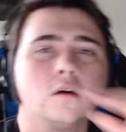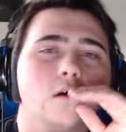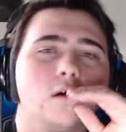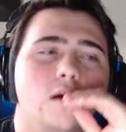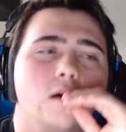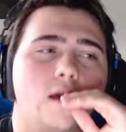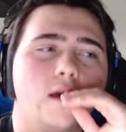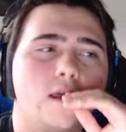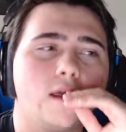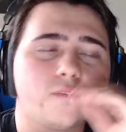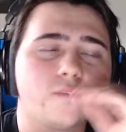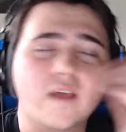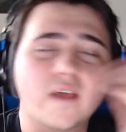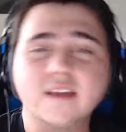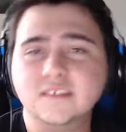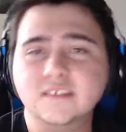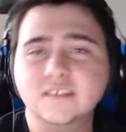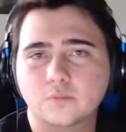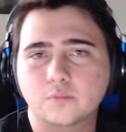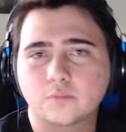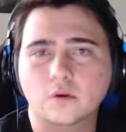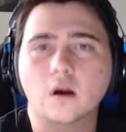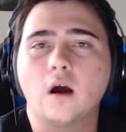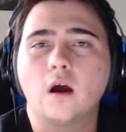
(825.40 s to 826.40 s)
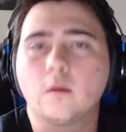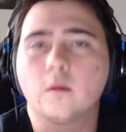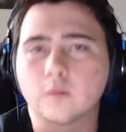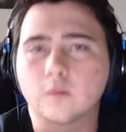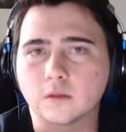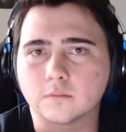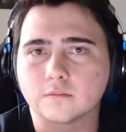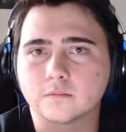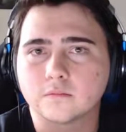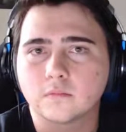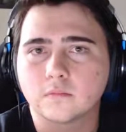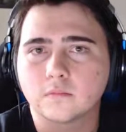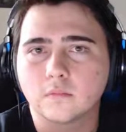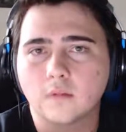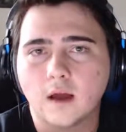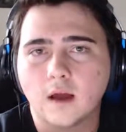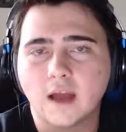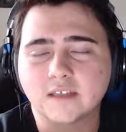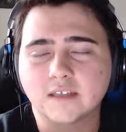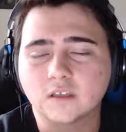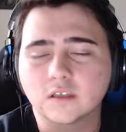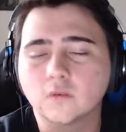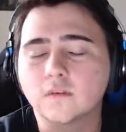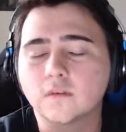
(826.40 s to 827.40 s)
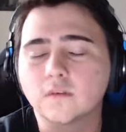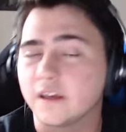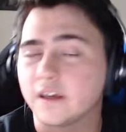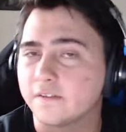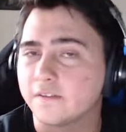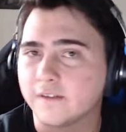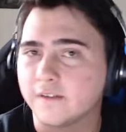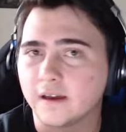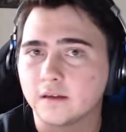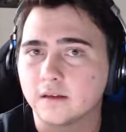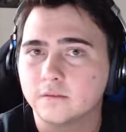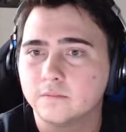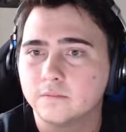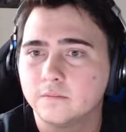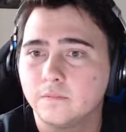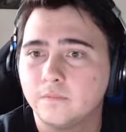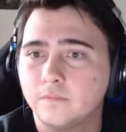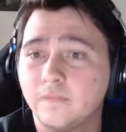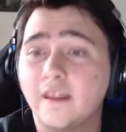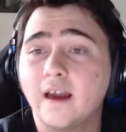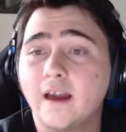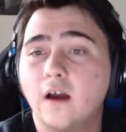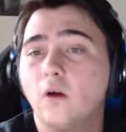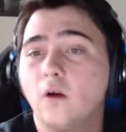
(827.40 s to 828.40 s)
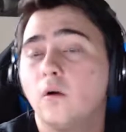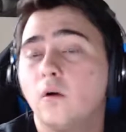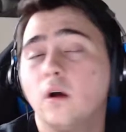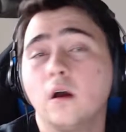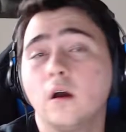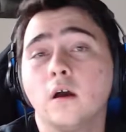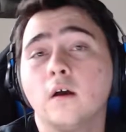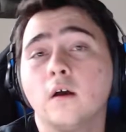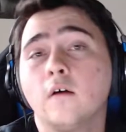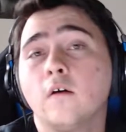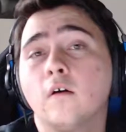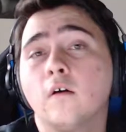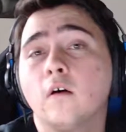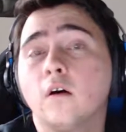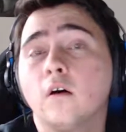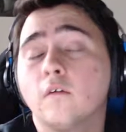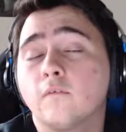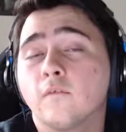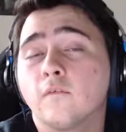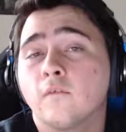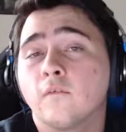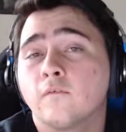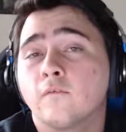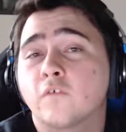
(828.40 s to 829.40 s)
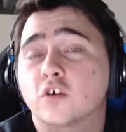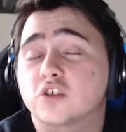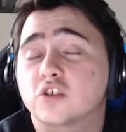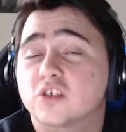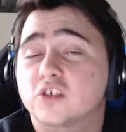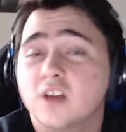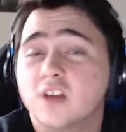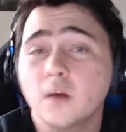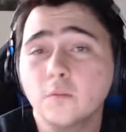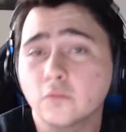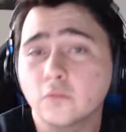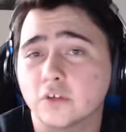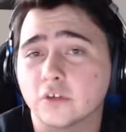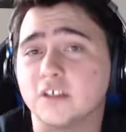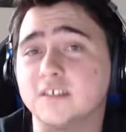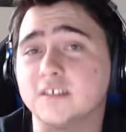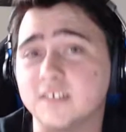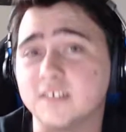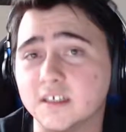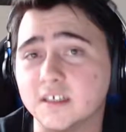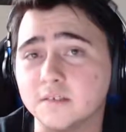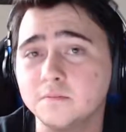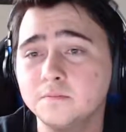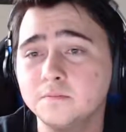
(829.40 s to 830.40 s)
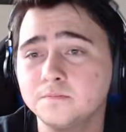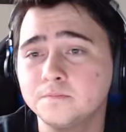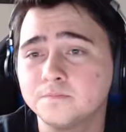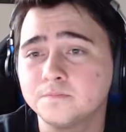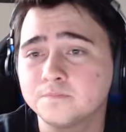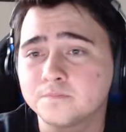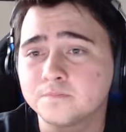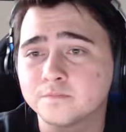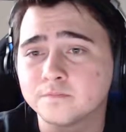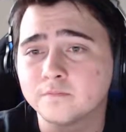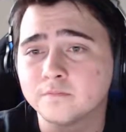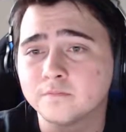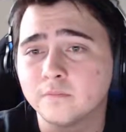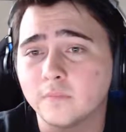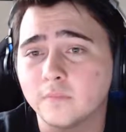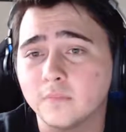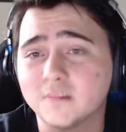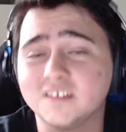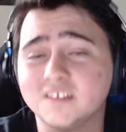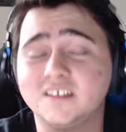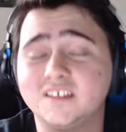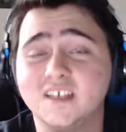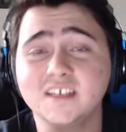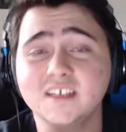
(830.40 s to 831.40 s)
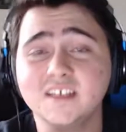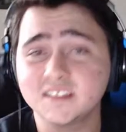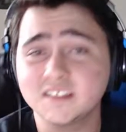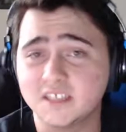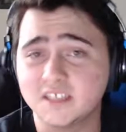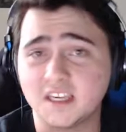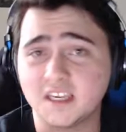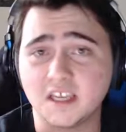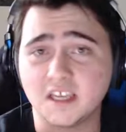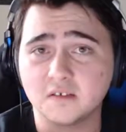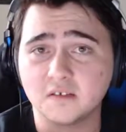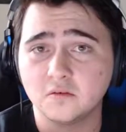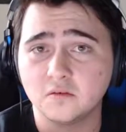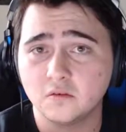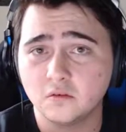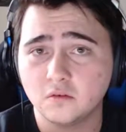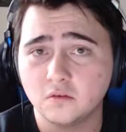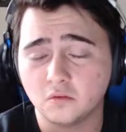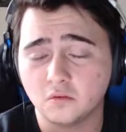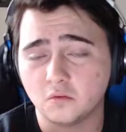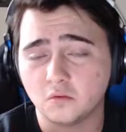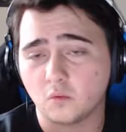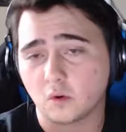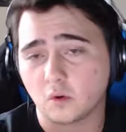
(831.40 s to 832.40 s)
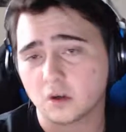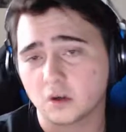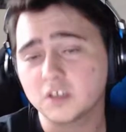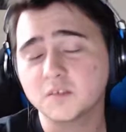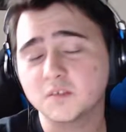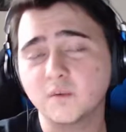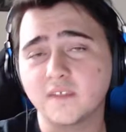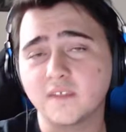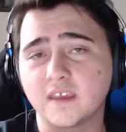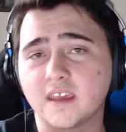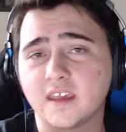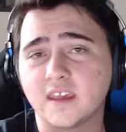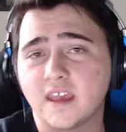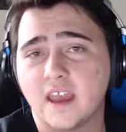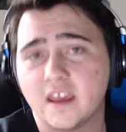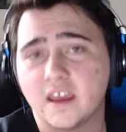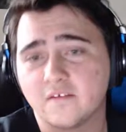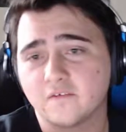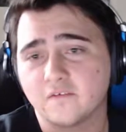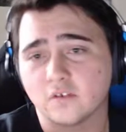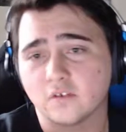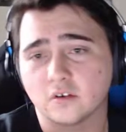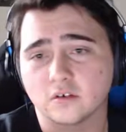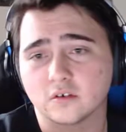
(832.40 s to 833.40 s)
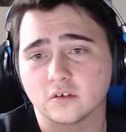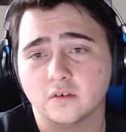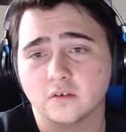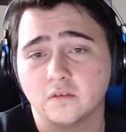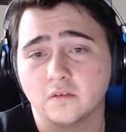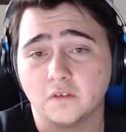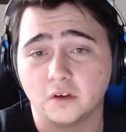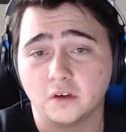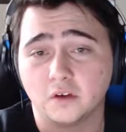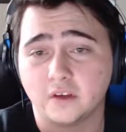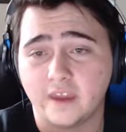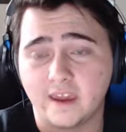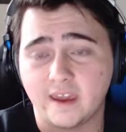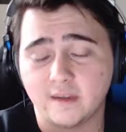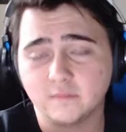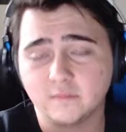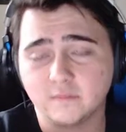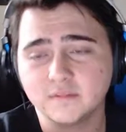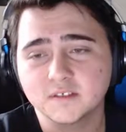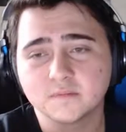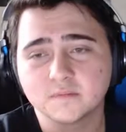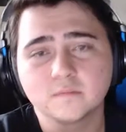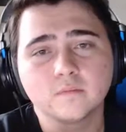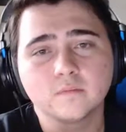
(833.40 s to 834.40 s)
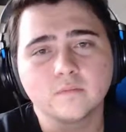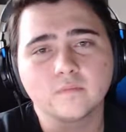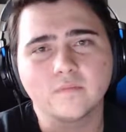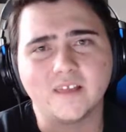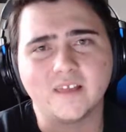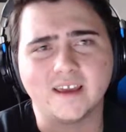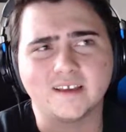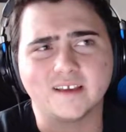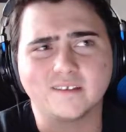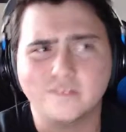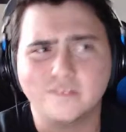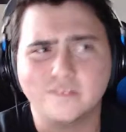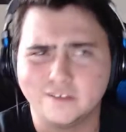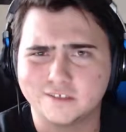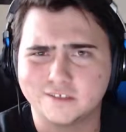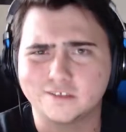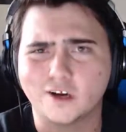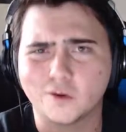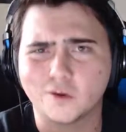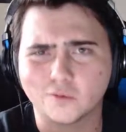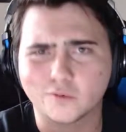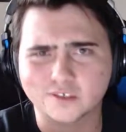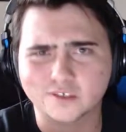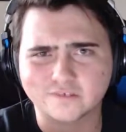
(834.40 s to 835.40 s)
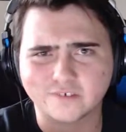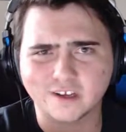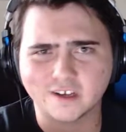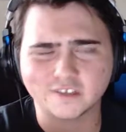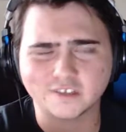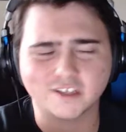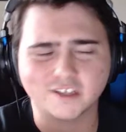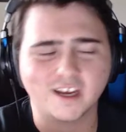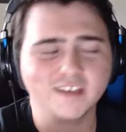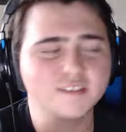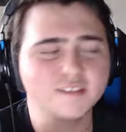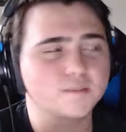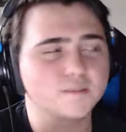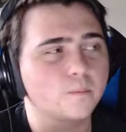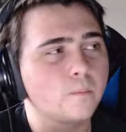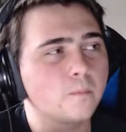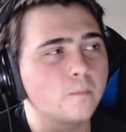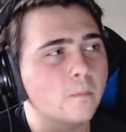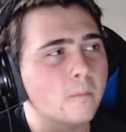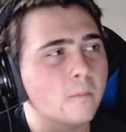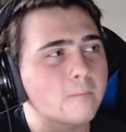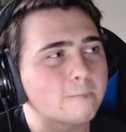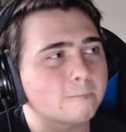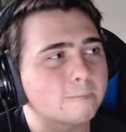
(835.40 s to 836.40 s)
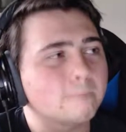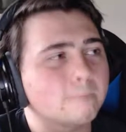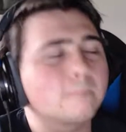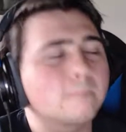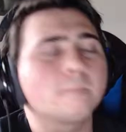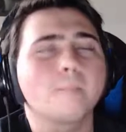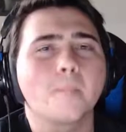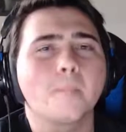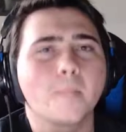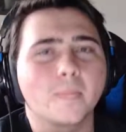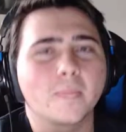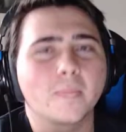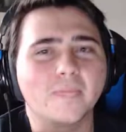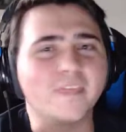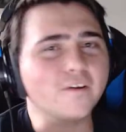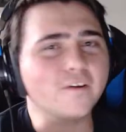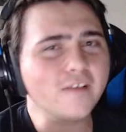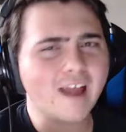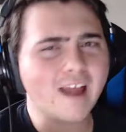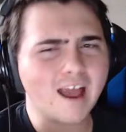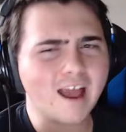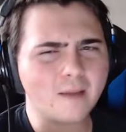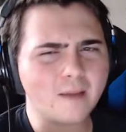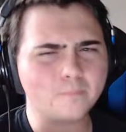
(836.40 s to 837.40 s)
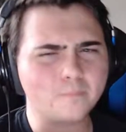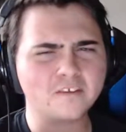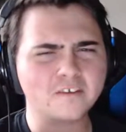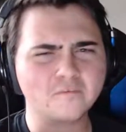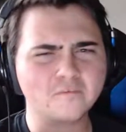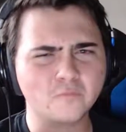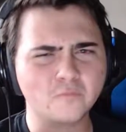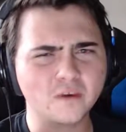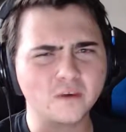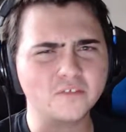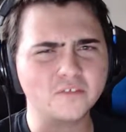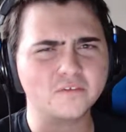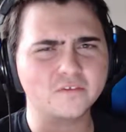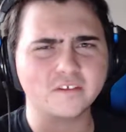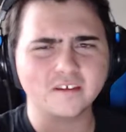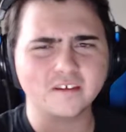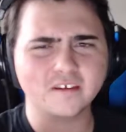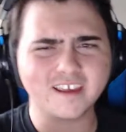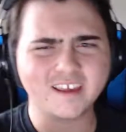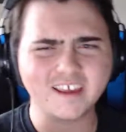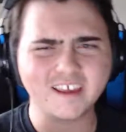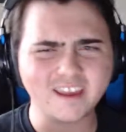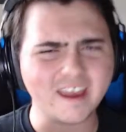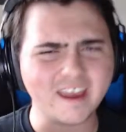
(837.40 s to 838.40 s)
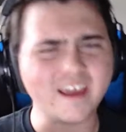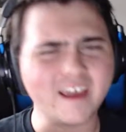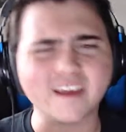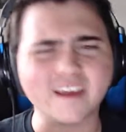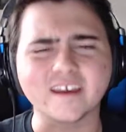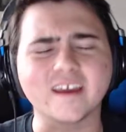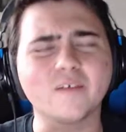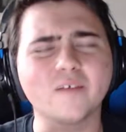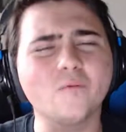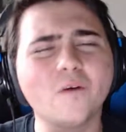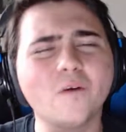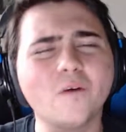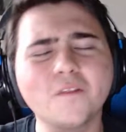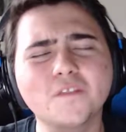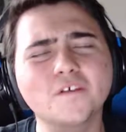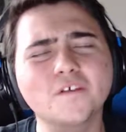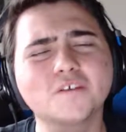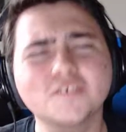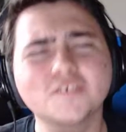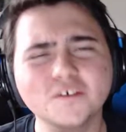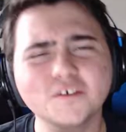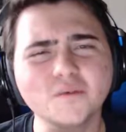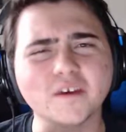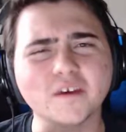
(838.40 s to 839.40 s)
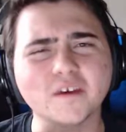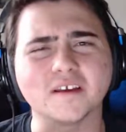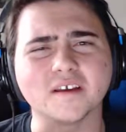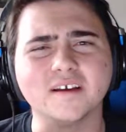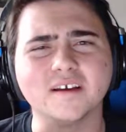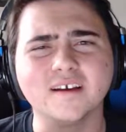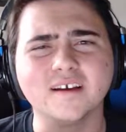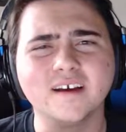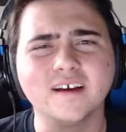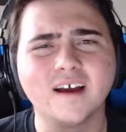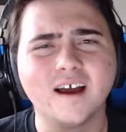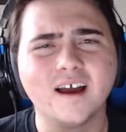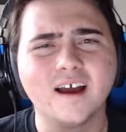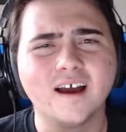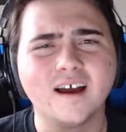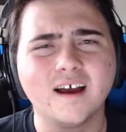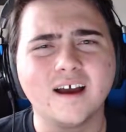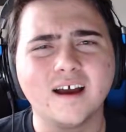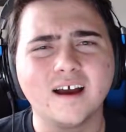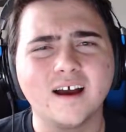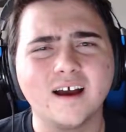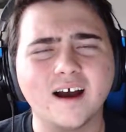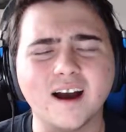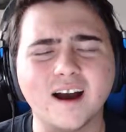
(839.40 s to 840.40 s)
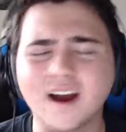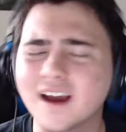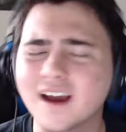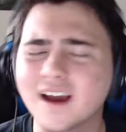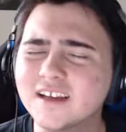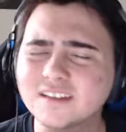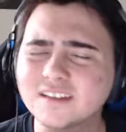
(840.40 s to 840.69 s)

that's a problem. I don't like that. Now, for some reason, Disney, who works with EA for their games, like the Star Wars franchise, they're happy with EA and what they're doing. I